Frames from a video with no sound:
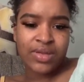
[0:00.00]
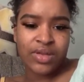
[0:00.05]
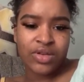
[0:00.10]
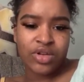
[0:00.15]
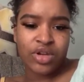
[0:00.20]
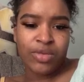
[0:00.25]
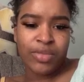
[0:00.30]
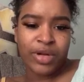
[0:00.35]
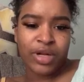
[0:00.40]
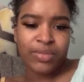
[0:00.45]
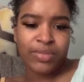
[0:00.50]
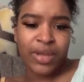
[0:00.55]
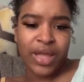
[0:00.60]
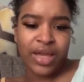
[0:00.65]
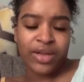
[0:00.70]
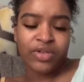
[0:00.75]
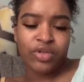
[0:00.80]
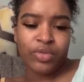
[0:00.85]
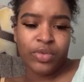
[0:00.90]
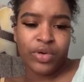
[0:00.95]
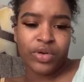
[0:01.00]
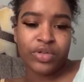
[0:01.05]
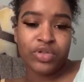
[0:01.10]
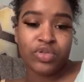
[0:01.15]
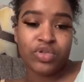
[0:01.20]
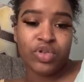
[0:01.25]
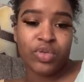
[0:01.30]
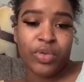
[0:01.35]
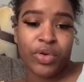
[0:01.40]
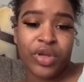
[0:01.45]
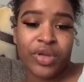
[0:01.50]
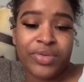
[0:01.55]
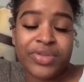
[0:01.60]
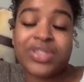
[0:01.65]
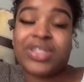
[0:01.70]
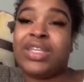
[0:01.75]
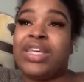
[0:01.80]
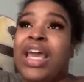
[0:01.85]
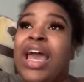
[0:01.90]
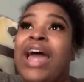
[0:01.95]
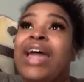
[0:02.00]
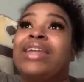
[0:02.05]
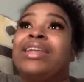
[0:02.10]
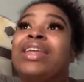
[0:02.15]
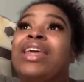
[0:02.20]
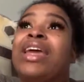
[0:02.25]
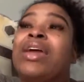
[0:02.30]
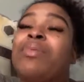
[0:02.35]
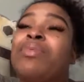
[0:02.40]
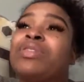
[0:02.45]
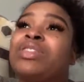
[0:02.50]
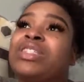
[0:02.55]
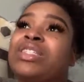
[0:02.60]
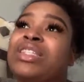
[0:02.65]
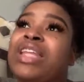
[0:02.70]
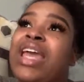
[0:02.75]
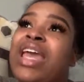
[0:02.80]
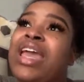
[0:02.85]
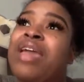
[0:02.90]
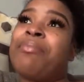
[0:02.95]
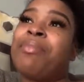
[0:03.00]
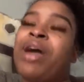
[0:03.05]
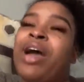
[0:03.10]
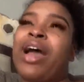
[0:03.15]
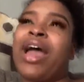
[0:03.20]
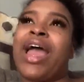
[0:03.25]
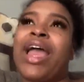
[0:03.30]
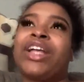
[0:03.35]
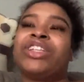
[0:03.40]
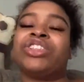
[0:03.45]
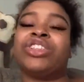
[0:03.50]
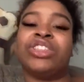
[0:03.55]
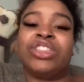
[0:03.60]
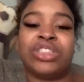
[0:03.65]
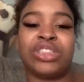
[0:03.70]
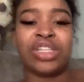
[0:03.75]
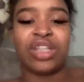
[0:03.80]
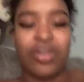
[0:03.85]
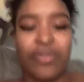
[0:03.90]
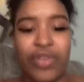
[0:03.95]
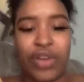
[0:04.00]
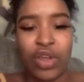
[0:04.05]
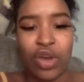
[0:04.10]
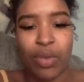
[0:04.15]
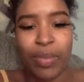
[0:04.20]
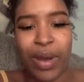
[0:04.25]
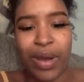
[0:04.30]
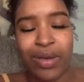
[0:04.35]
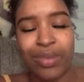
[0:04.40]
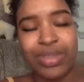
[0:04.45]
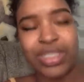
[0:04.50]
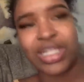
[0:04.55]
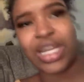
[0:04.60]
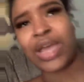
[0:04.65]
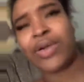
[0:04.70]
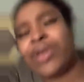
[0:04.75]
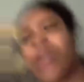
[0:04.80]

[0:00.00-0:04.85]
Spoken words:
Did you hear about the black YouTuber? Yeah, I did. What's his name? I actually just did a video about him today.